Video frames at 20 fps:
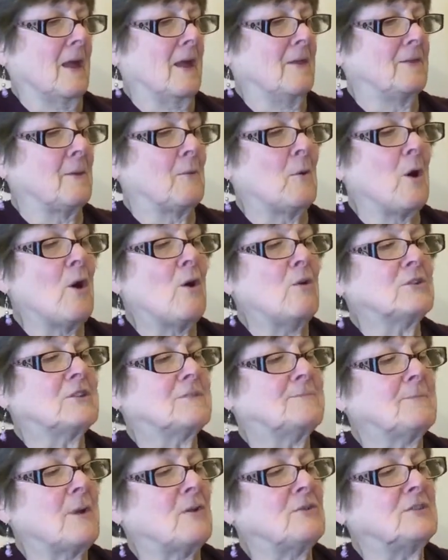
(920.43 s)
The world's
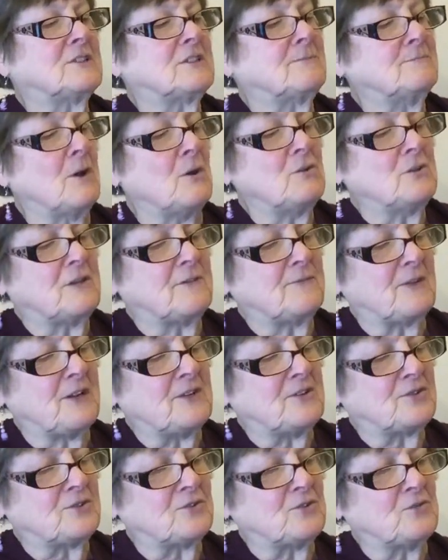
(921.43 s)
most
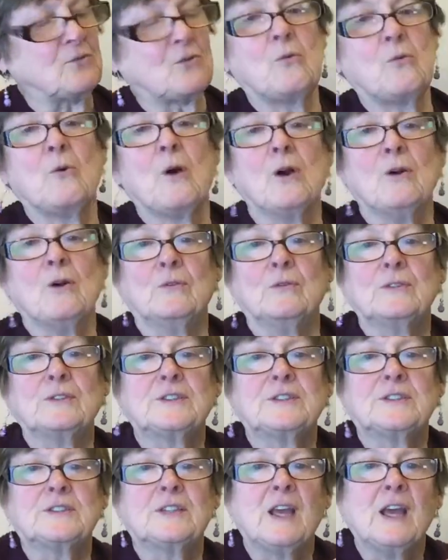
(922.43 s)
motivational
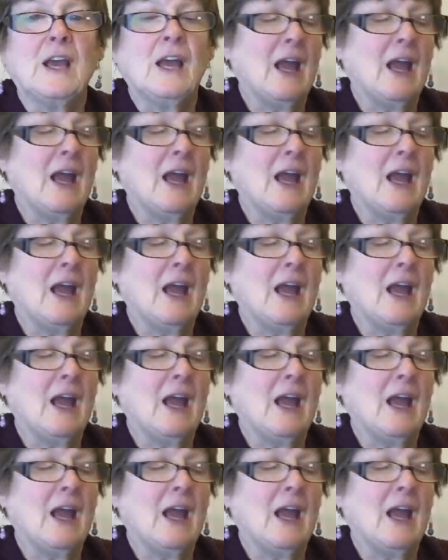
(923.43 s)
quotes.